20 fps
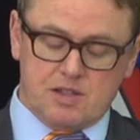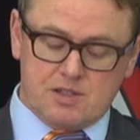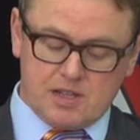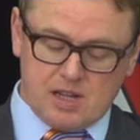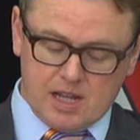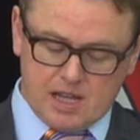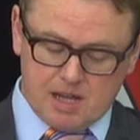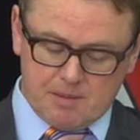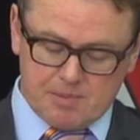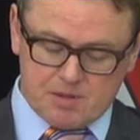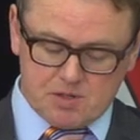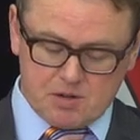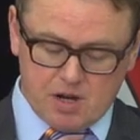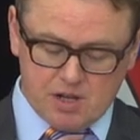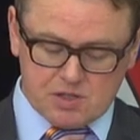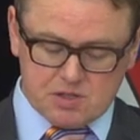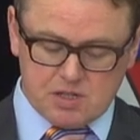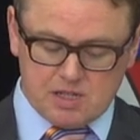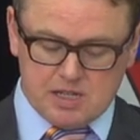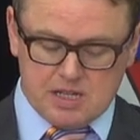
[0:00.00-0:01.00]
setting up a
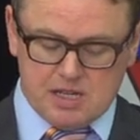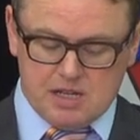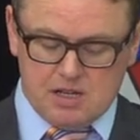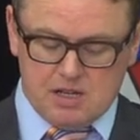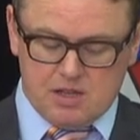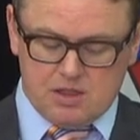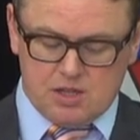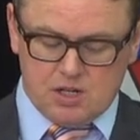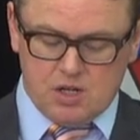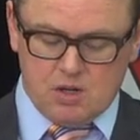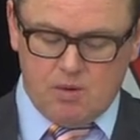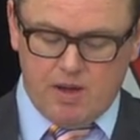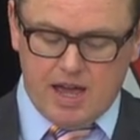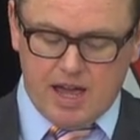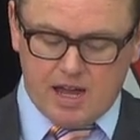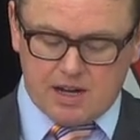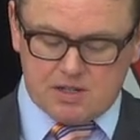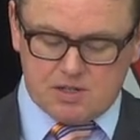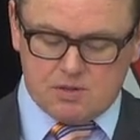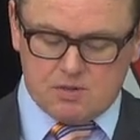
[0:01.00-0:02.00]
trust, the new
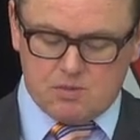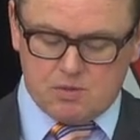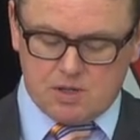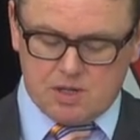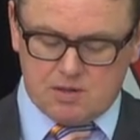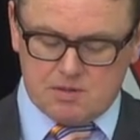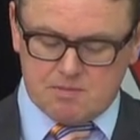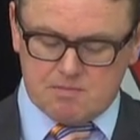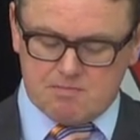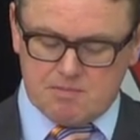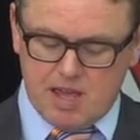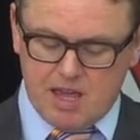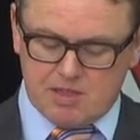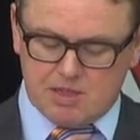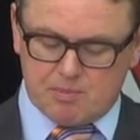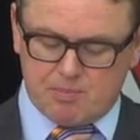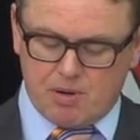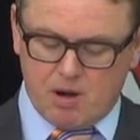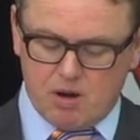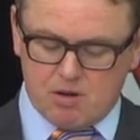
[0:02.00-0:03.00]
act would make
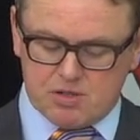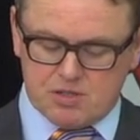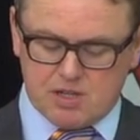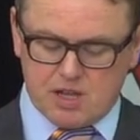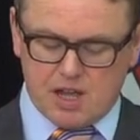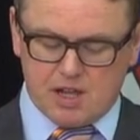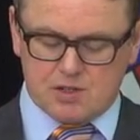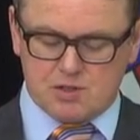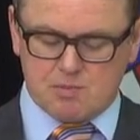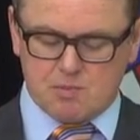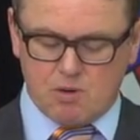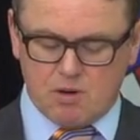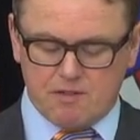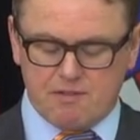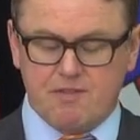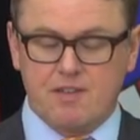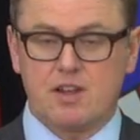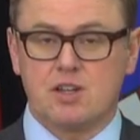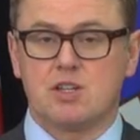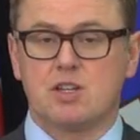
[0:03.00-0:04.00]
the process more
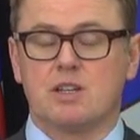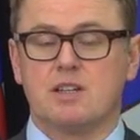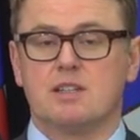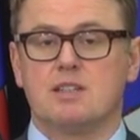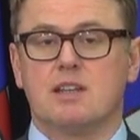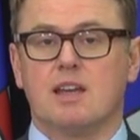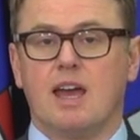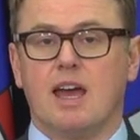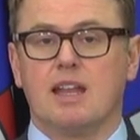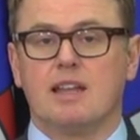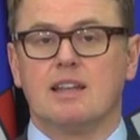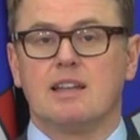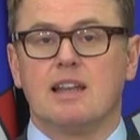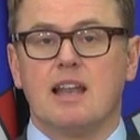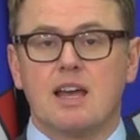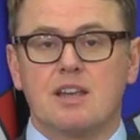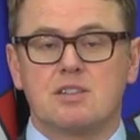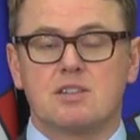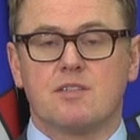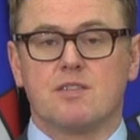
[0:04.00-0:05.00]
efficient and
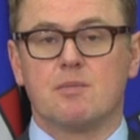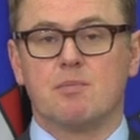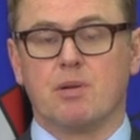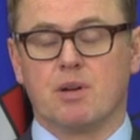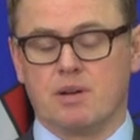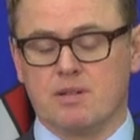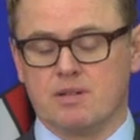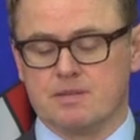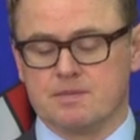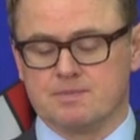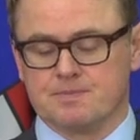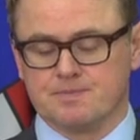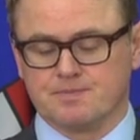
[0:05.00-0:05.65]
less of a burden.